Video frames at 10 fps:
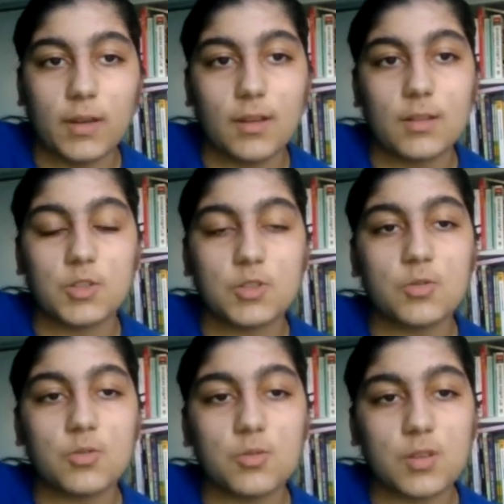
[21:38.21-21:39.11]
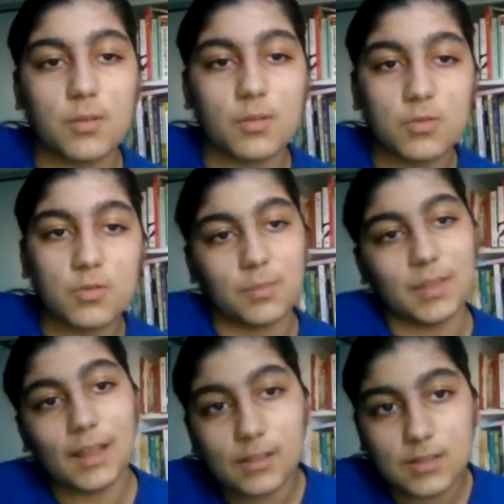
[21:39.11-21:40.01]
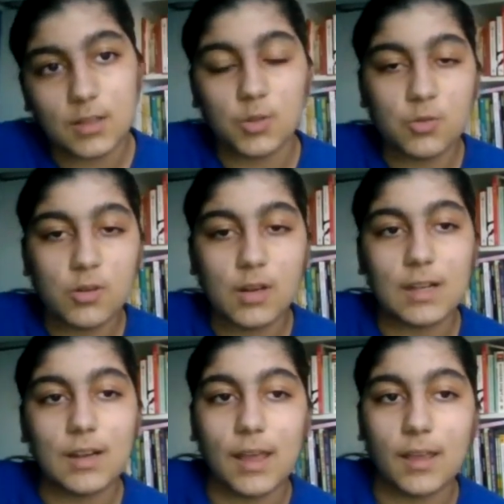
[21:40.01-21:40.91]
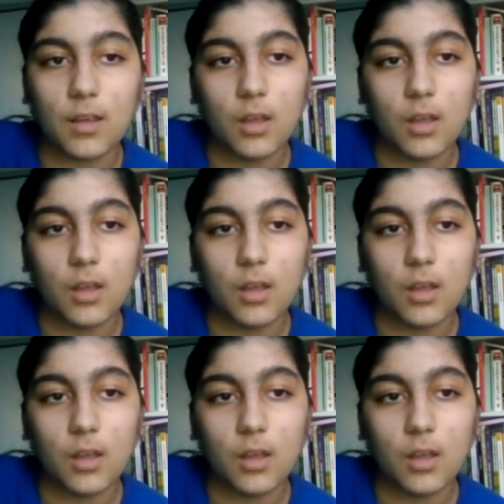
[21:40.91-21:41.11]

And just do something else that you really like.